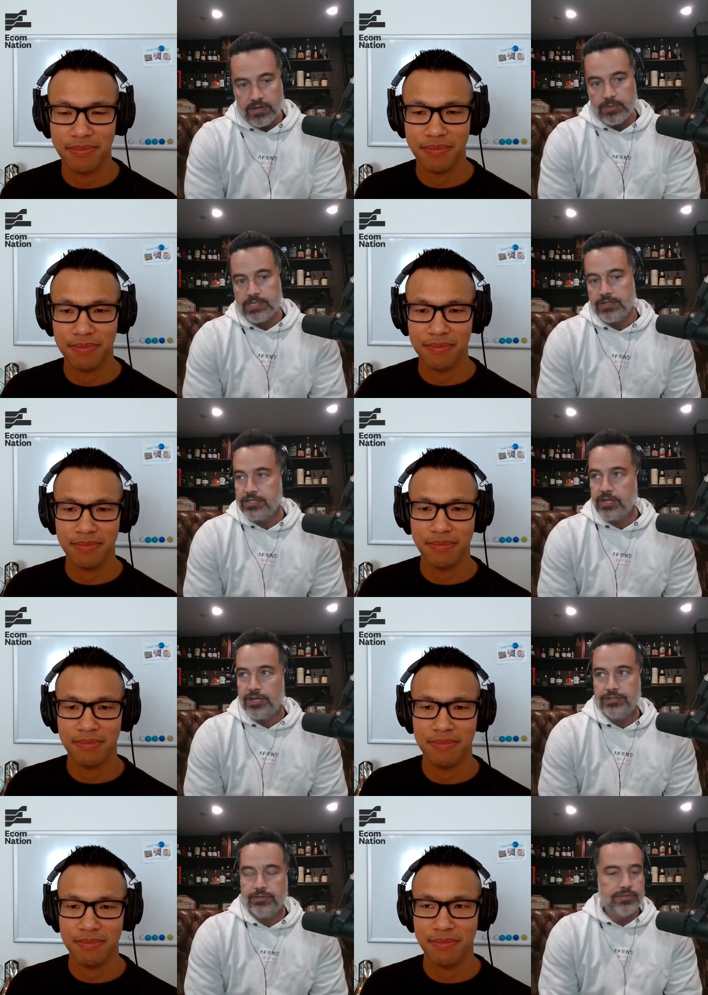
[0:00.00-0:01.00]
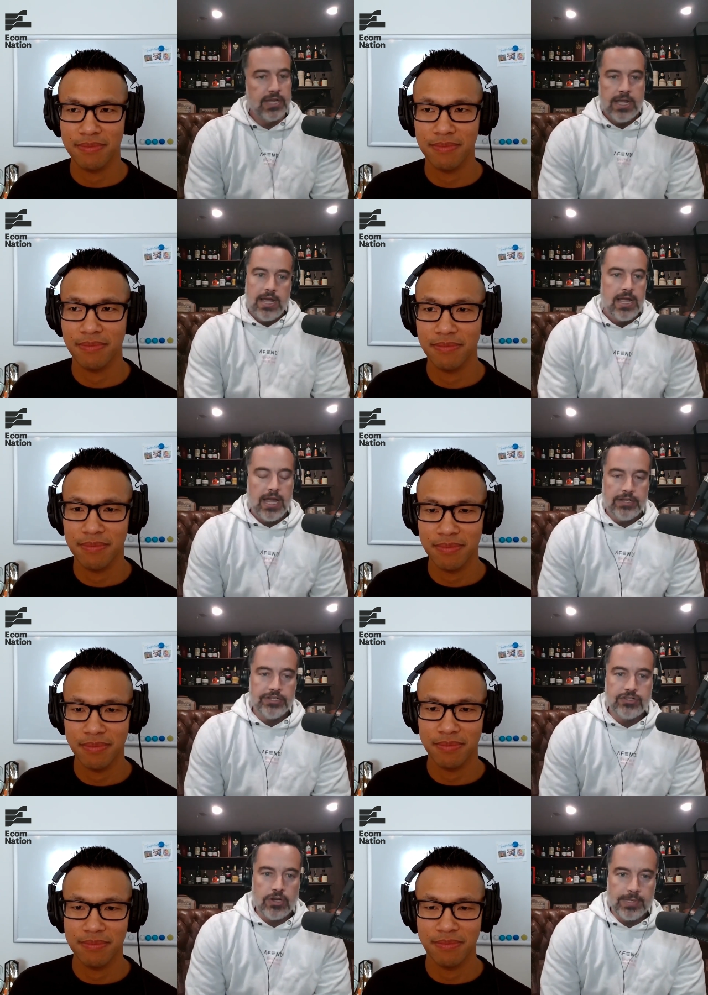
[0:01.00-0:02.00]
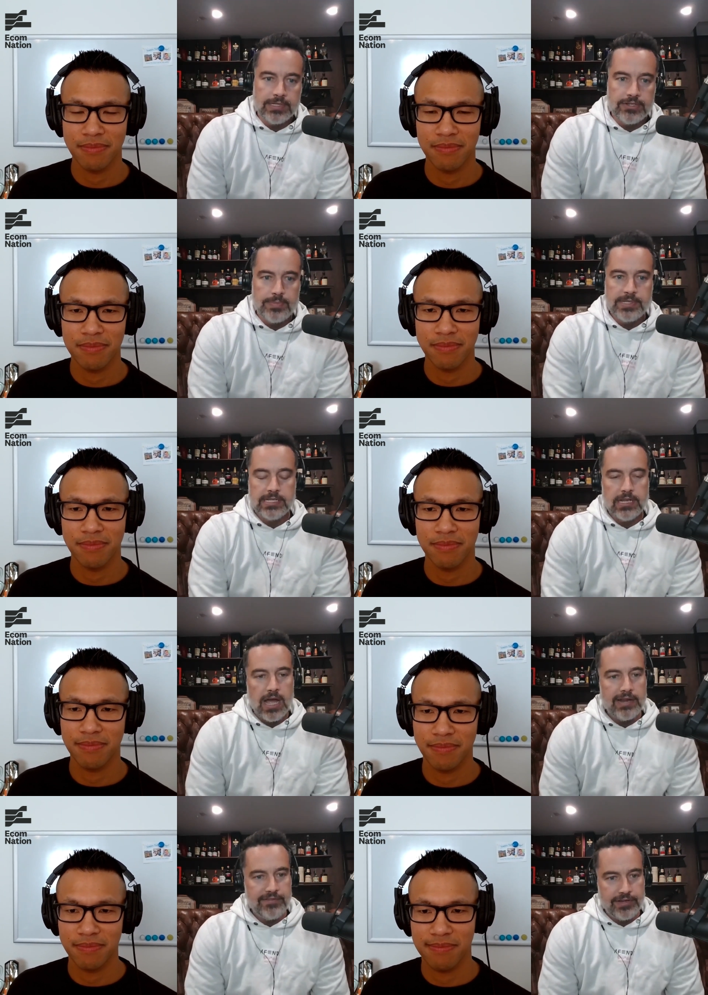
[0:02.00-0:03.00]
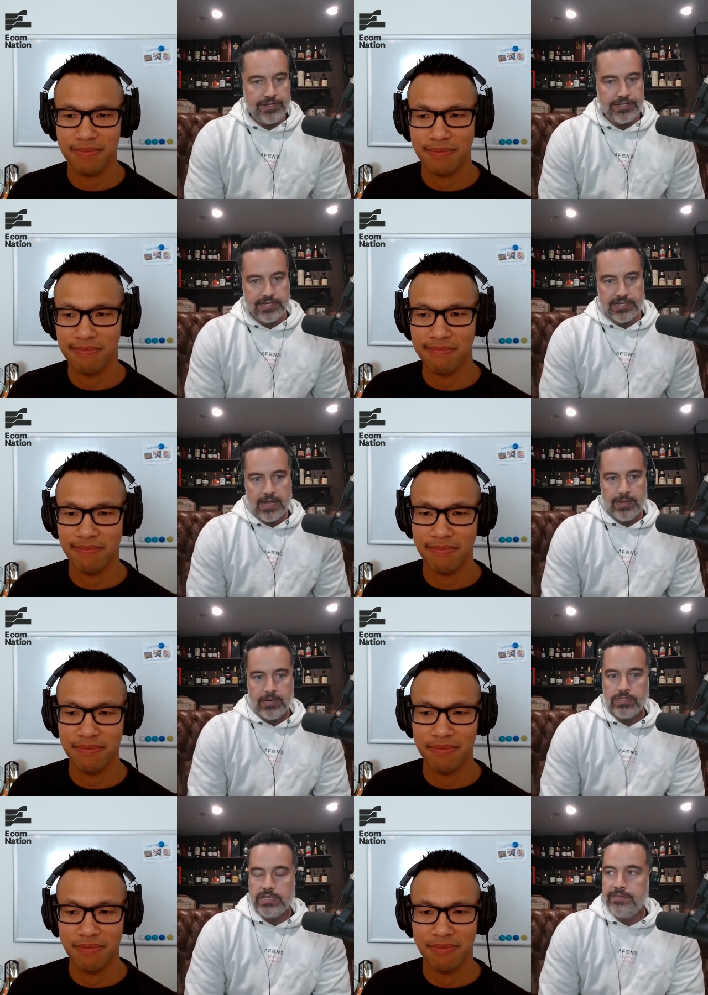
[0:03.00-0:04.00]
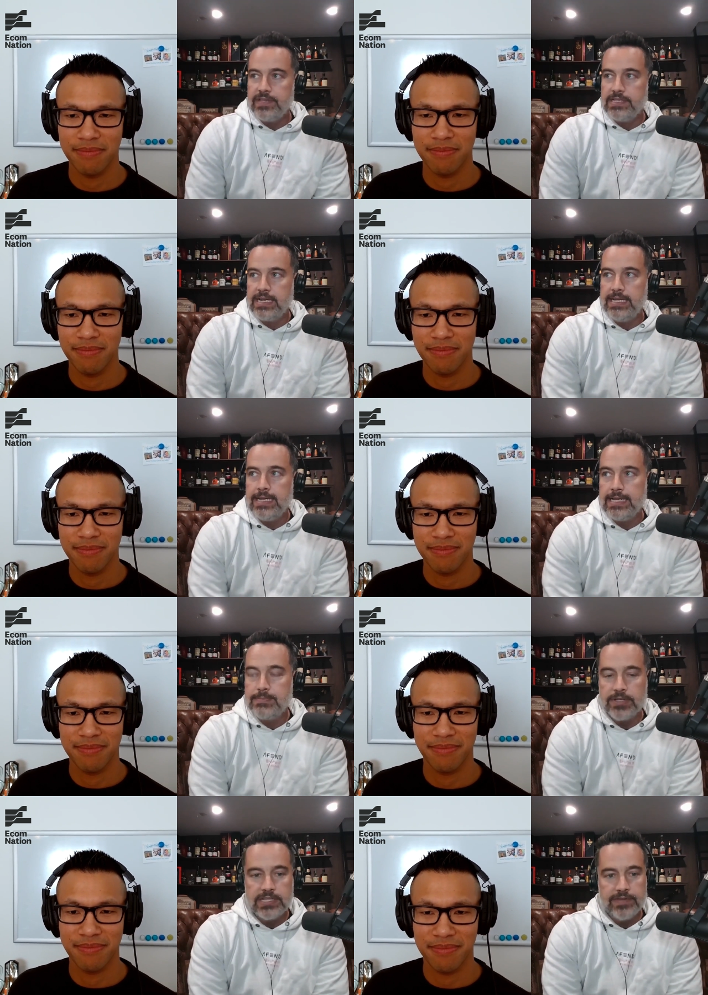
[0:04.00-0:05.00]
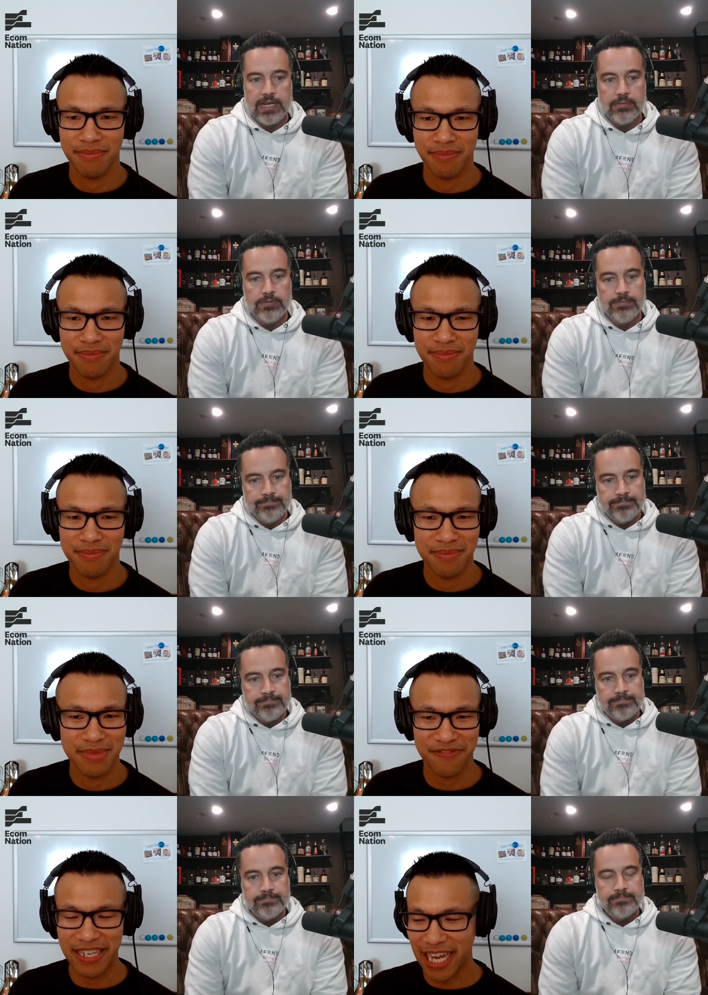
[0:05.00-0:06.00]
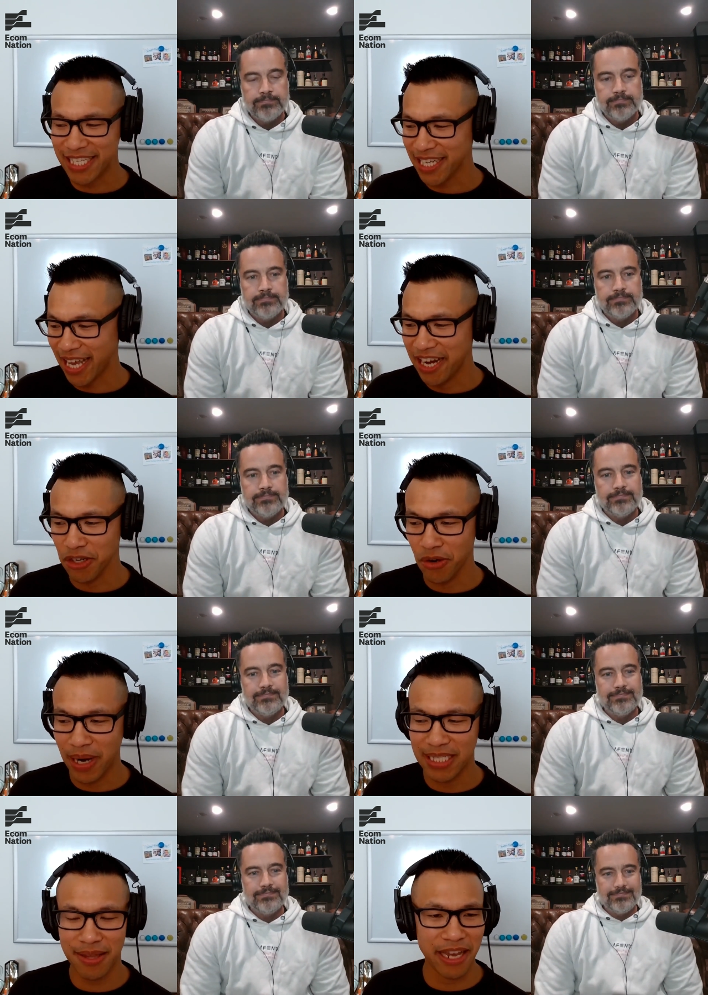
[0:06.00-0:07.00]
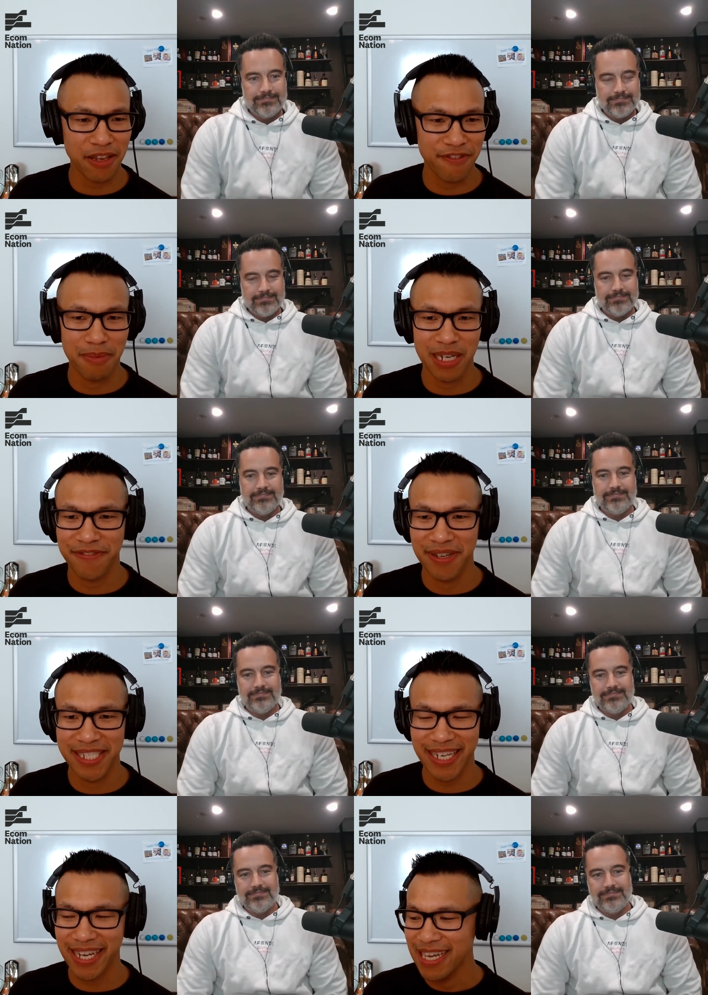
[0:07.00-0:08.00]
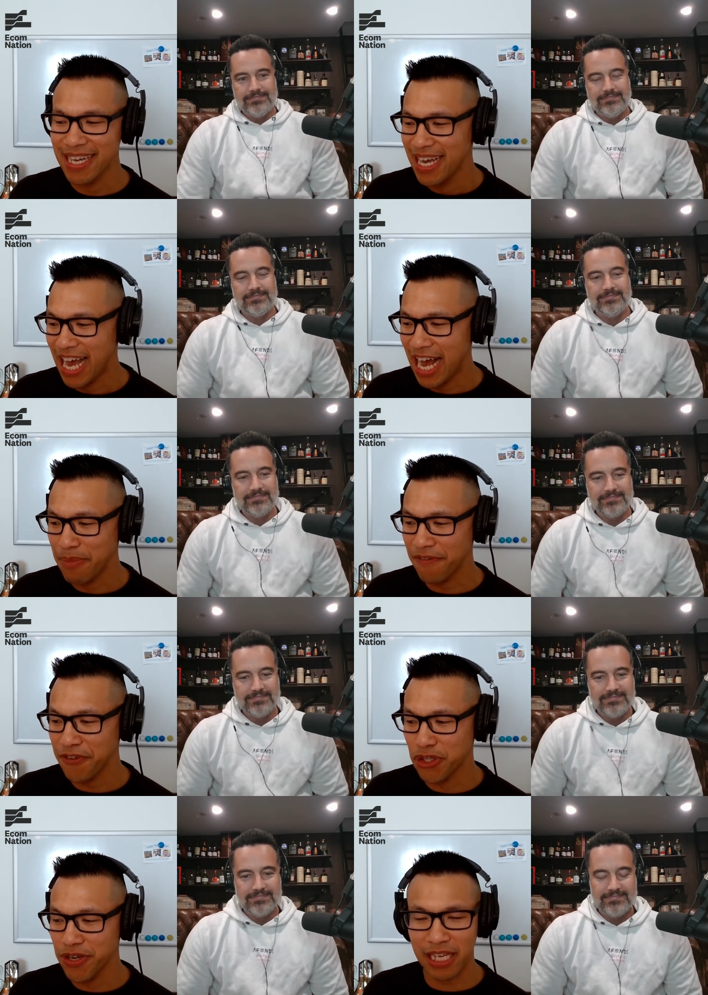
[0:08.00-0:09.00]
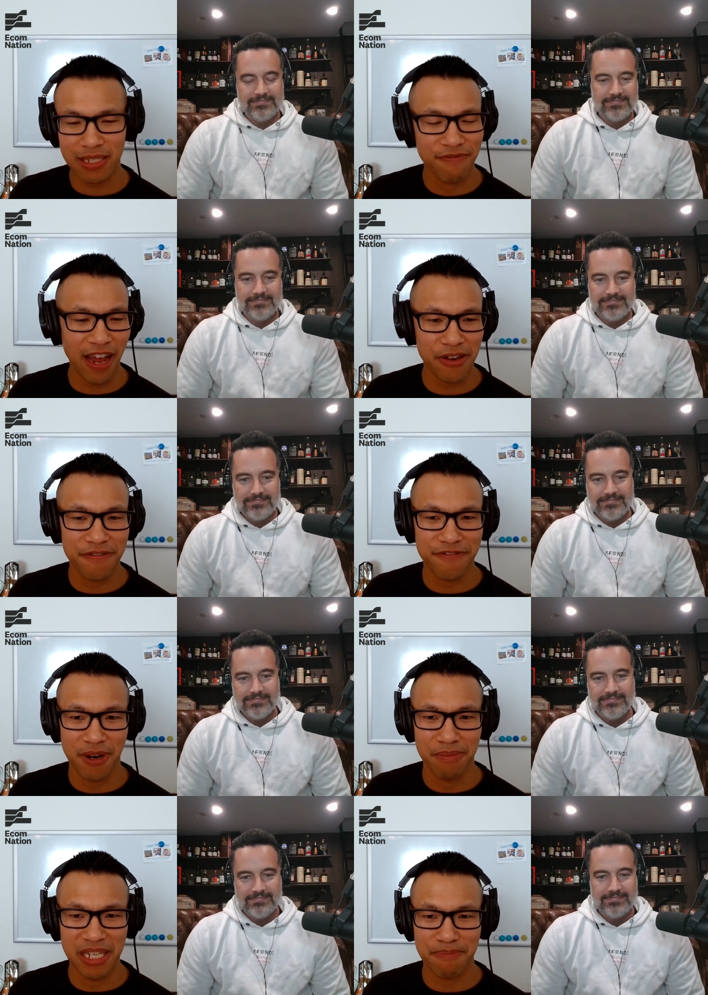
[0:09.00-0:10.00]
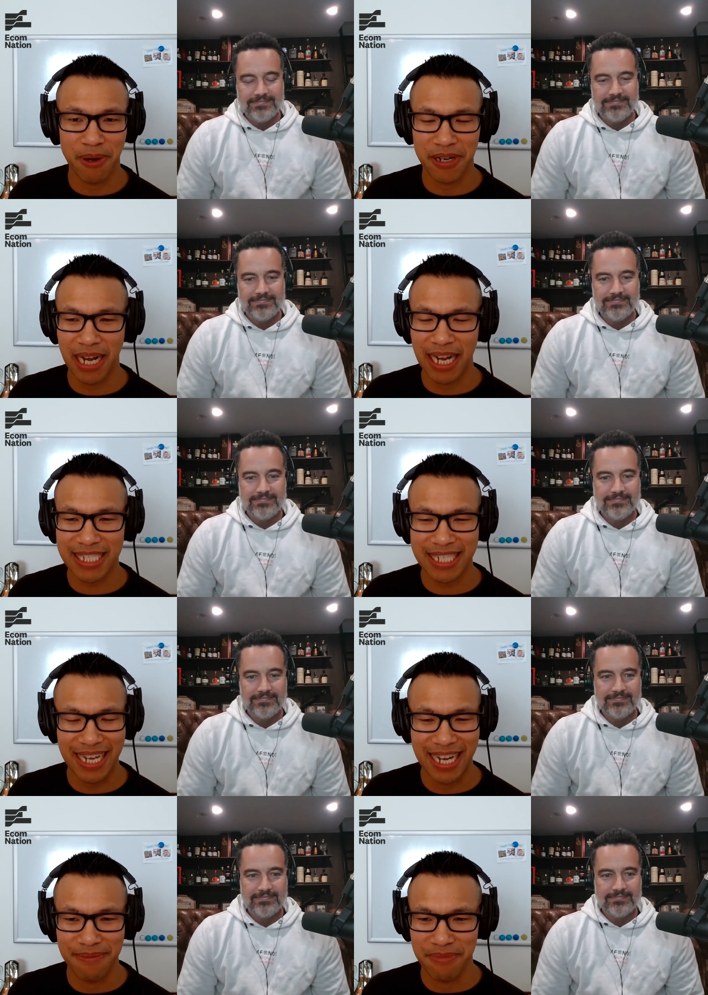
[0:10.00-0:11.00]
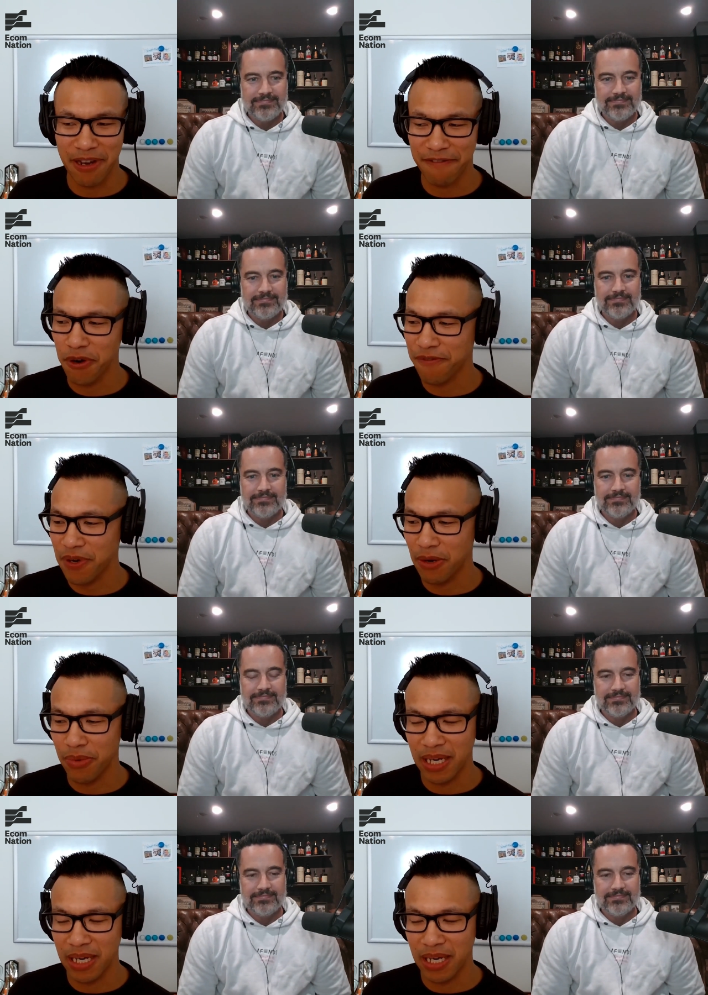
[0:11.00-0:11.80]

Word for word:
Speaker 1: Follow us on socials, and just drop a, drop us a line if you're interested in coming. We'll see if there's any uh, spots available.
Speaker 2: Fantastic. And as always, thank you very much for listening. Um, if you do get some value from this podcast, um, you know, feel free. We'd